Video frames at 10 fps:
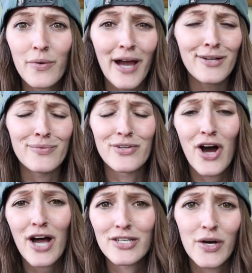I do
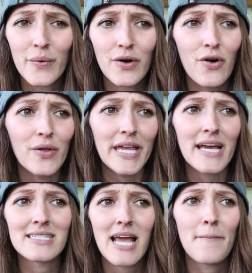not know it all.
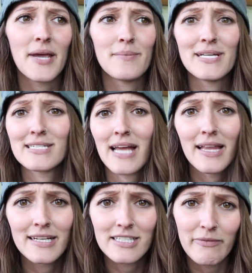Yes, I may be
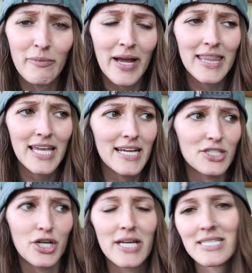selling some of my
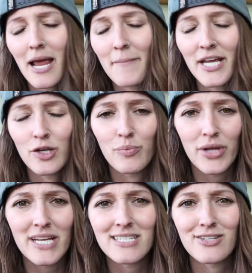things. Yes, I may do
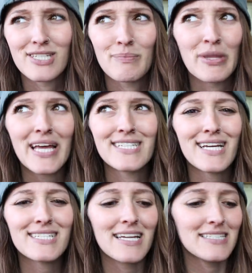plant sales, but that
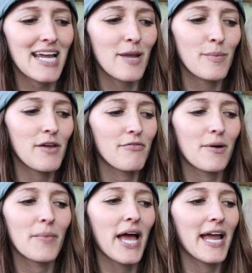doesn't take me
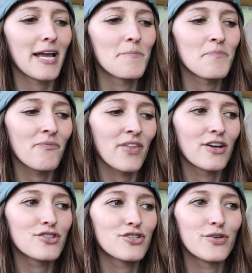from like
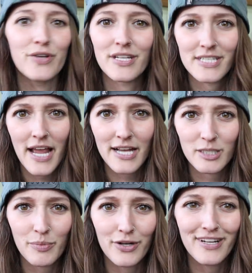student to
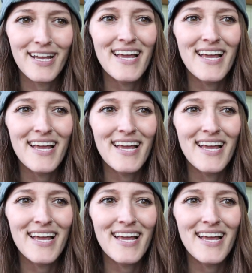expert.